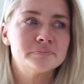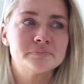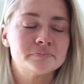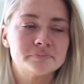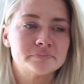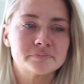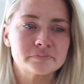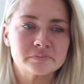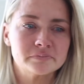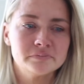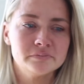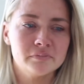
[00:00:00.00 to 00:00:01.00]

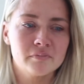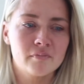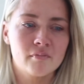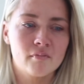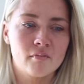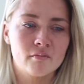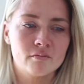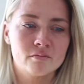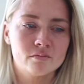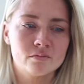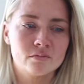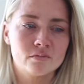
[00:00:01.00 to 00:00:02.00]

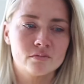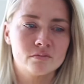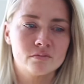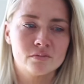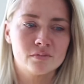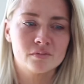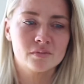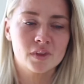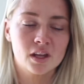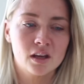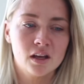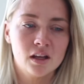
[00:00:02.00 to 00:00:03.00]

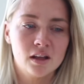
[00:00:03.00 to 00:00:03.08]
(silence)